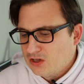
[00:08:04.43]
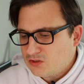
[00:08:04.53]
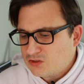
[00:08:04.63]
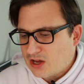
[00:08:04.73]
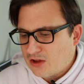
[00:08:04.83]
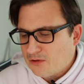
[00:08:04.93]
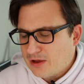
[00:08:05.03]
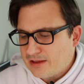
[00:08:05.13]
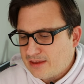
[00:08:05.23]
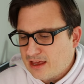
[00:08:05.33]

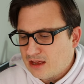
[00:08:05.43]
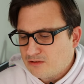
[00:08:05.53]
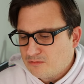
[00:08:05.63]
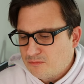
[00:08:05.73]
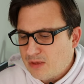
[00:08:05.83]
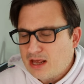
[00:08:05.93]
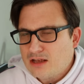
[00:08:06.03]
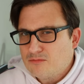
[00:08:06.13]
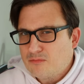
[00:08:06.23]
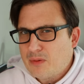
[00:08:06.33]
So yeah,
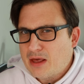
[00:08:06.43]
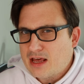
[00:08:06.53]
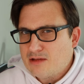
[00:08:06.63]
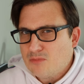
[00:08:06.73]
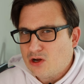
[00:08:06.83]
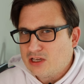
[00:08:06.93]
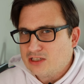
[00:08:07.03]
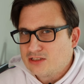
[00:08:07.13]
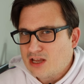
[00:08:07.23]
bear that in mind.